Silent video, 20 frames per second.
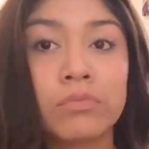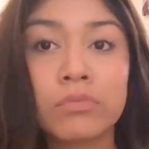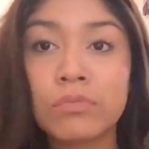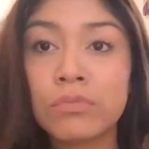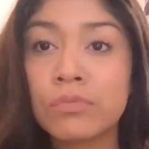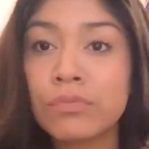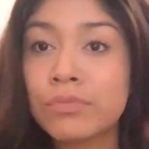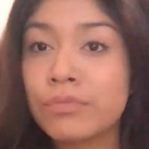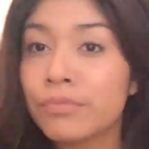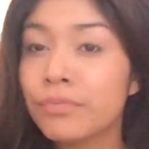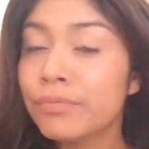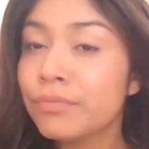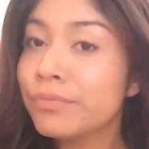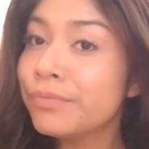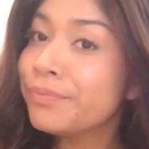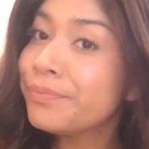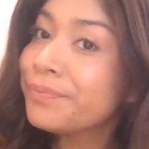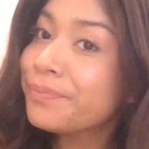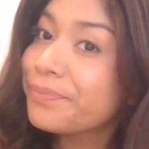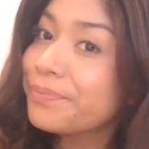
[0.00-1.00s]

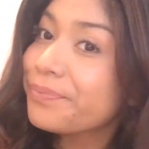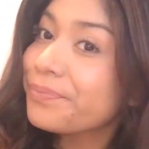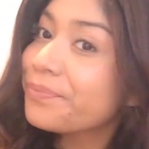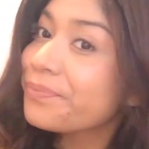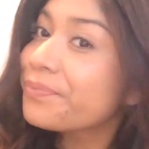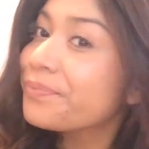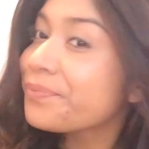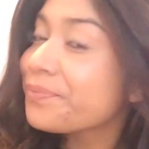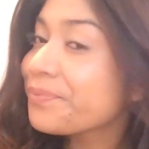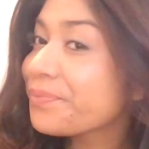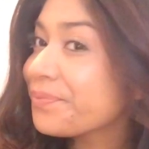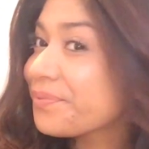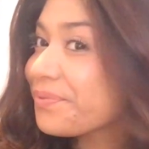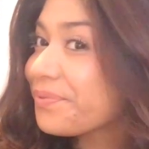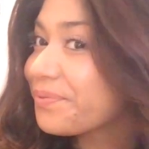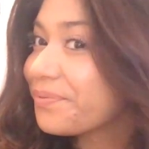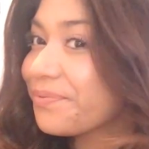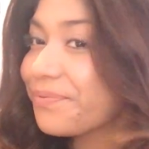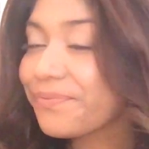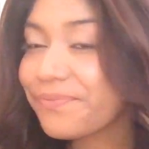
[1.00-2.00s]

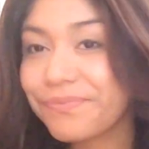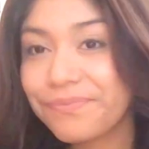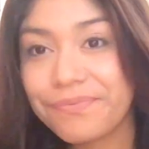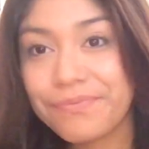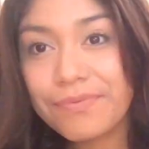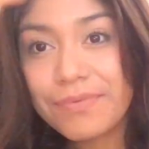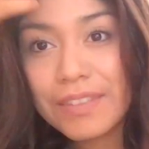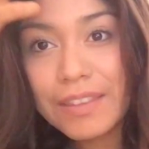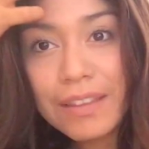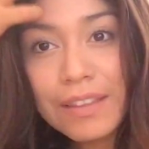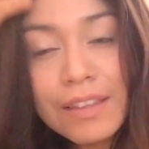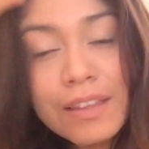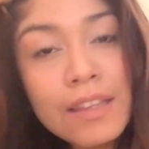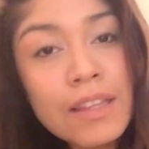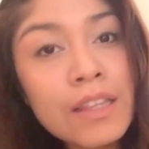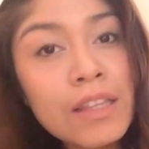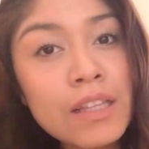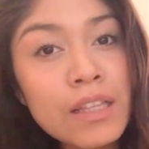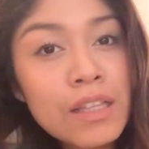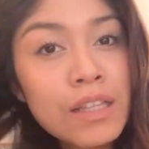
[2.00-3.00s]

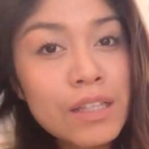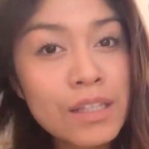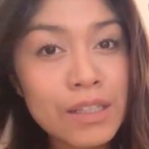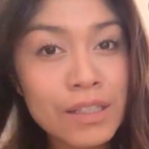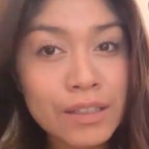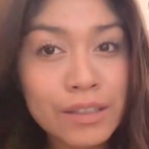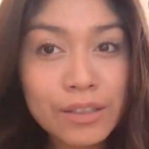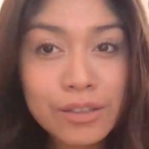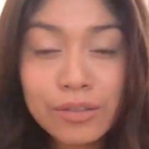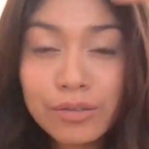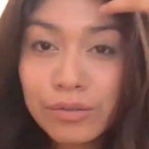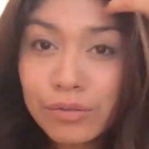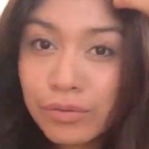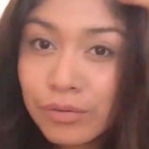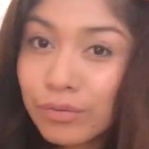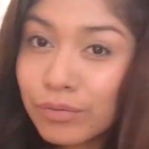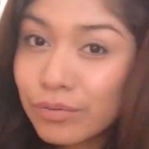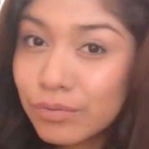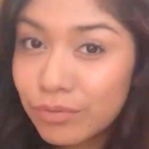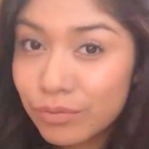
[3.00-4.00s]

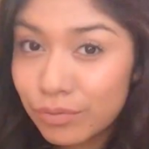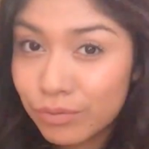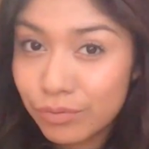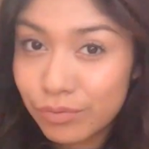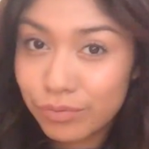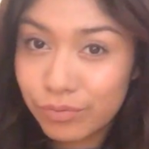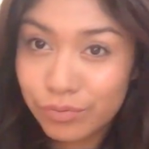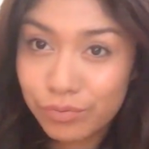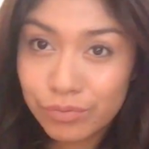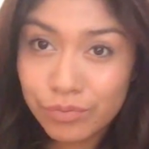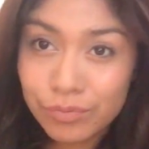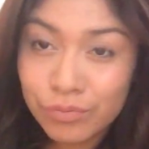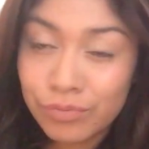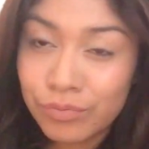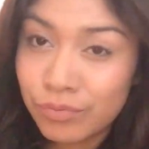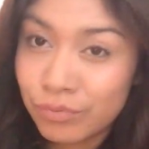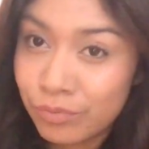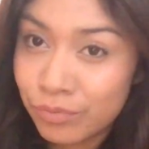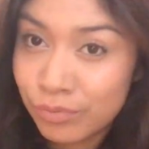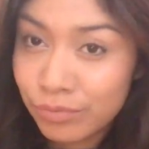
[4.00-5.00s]

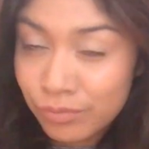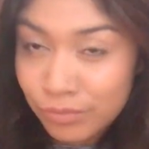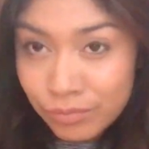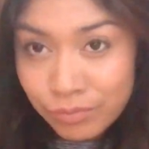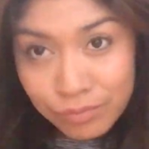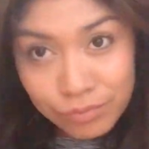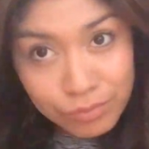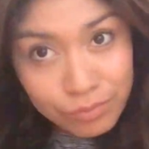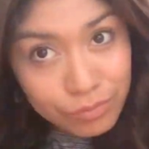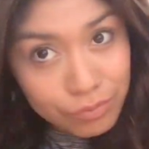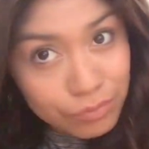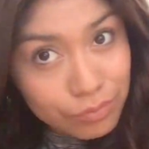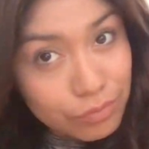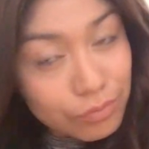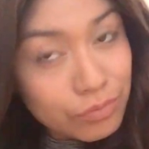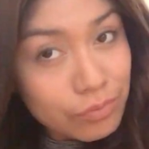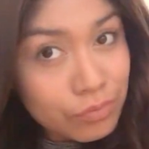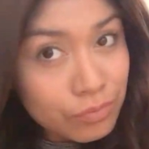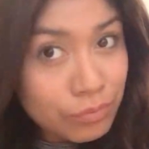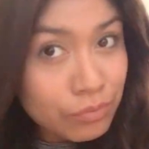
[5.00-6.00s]

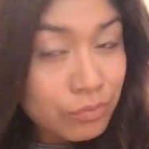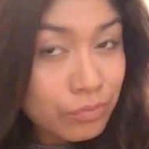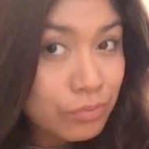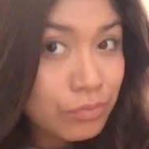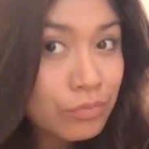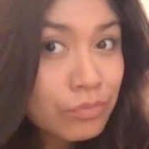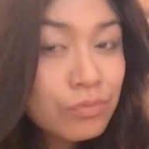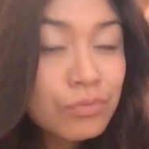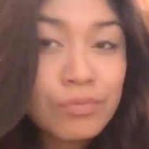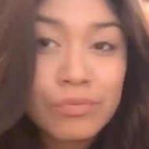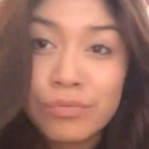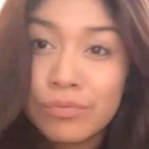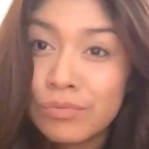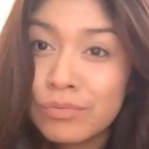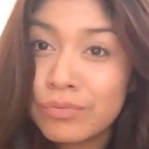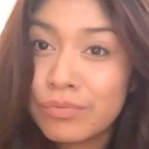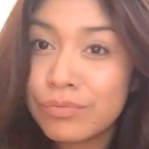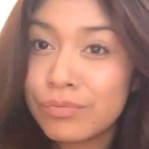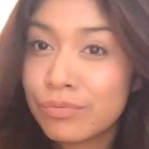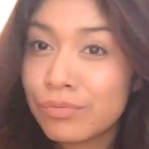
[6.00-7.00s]

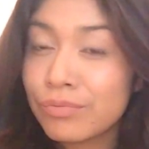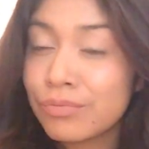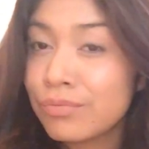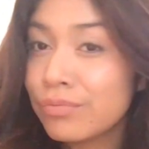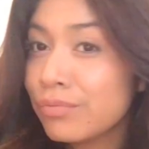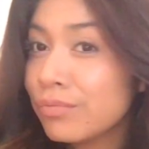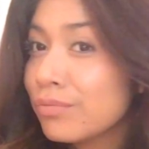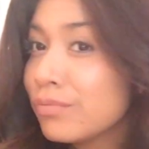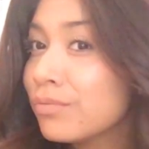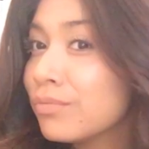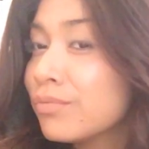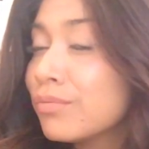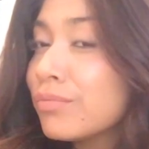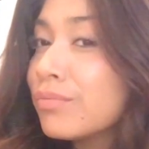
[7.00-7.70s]
No one is speaking in this clip.